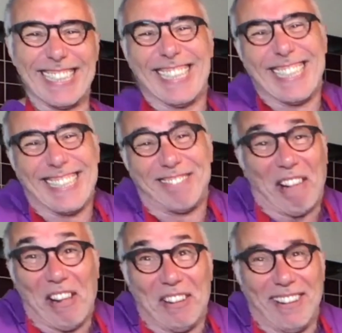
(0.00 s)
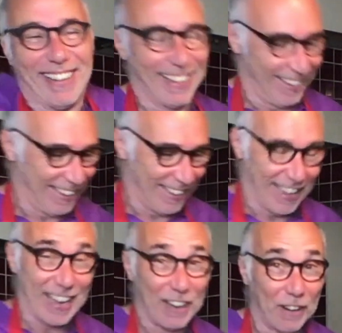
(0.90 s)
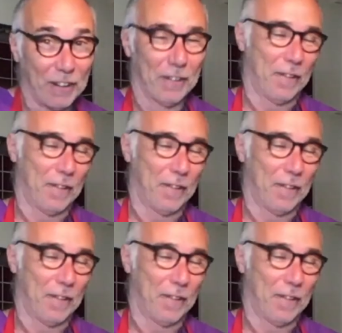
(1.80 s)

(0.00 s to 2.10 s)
well, there you go.